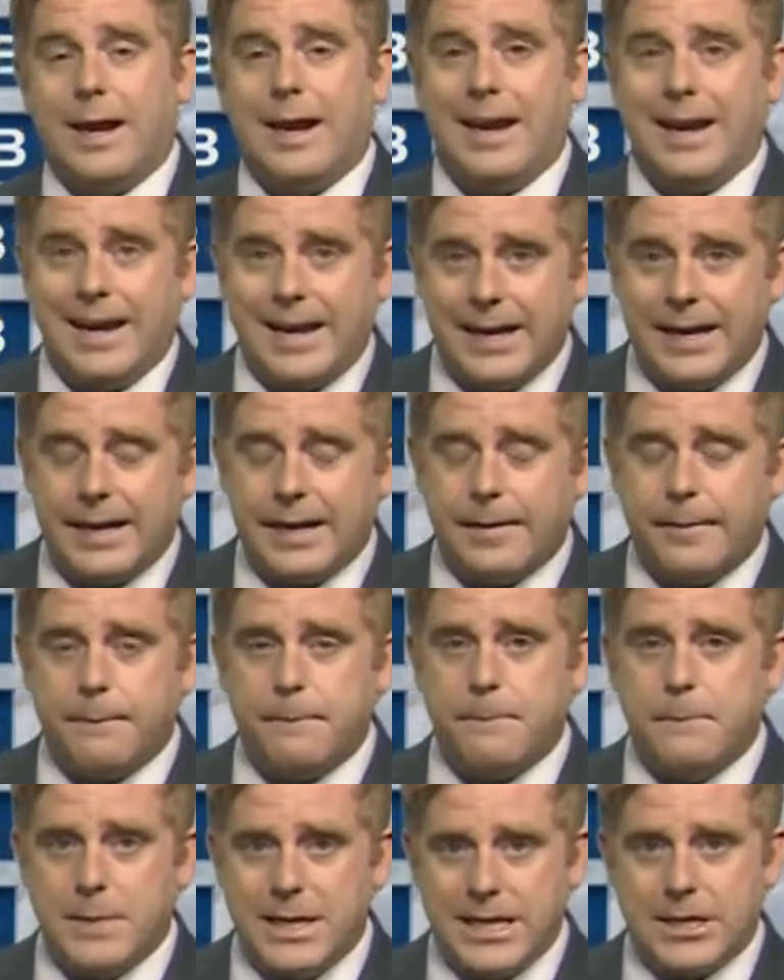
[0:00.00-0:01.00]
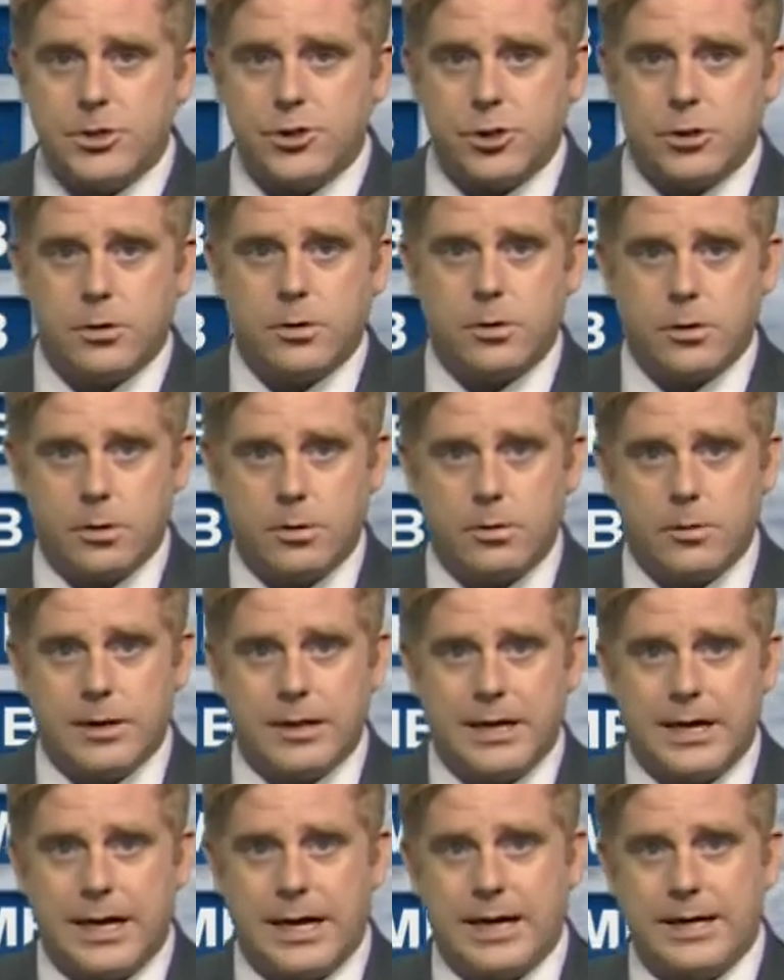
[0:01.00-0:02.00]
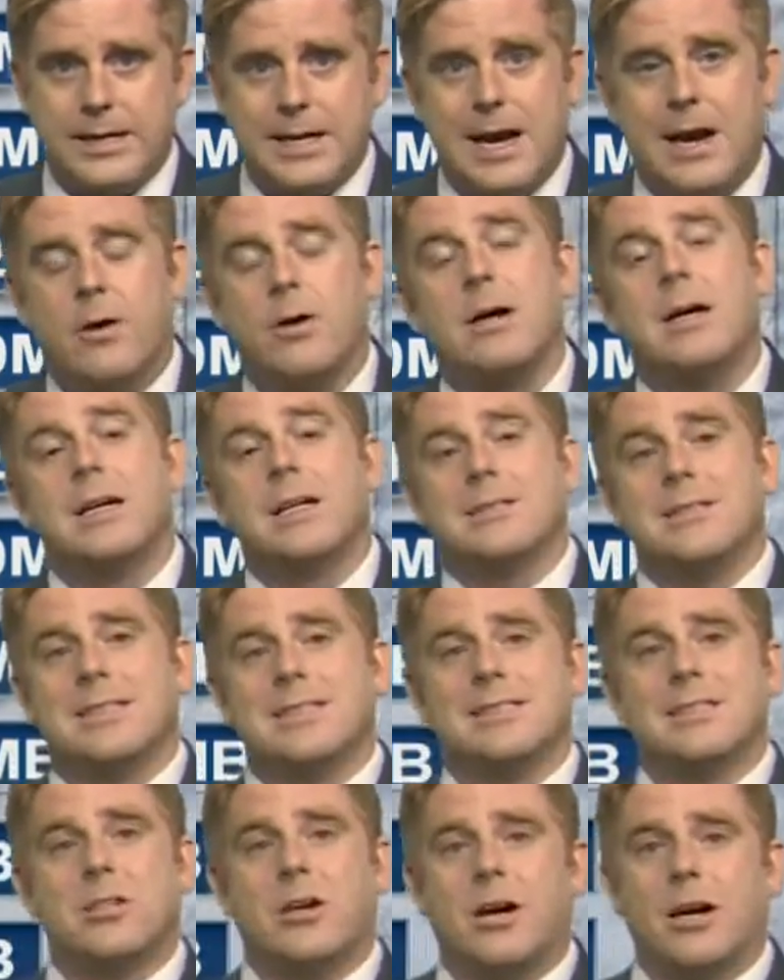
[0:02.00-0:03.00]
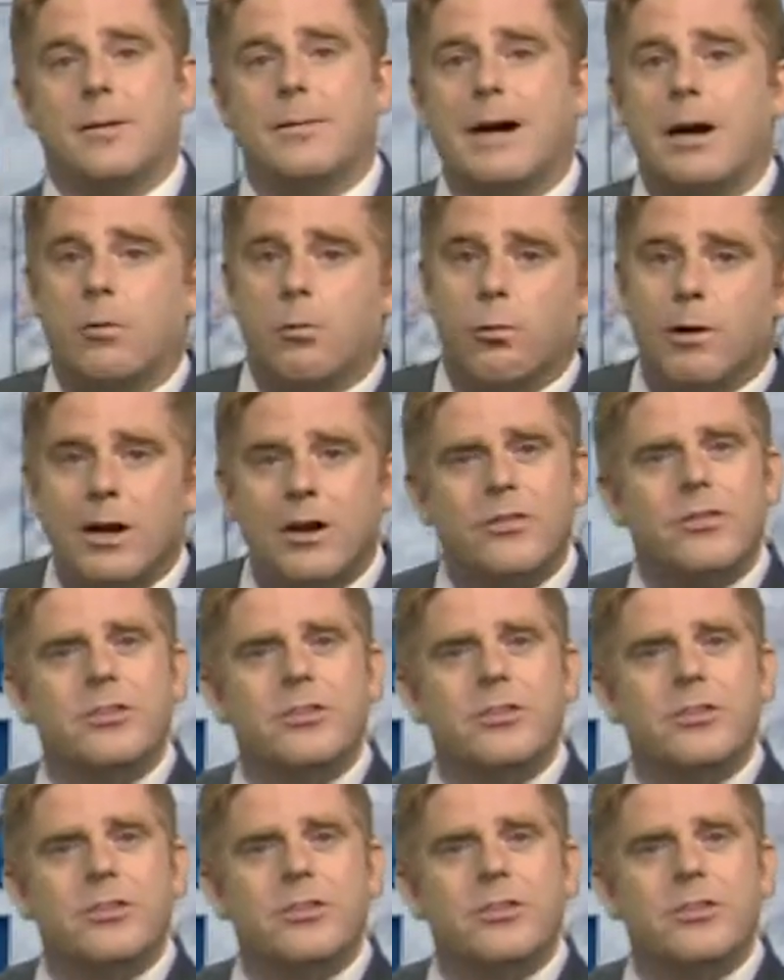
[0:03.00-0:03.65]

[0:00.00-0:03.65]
a major hurricane. Now, let's talk about where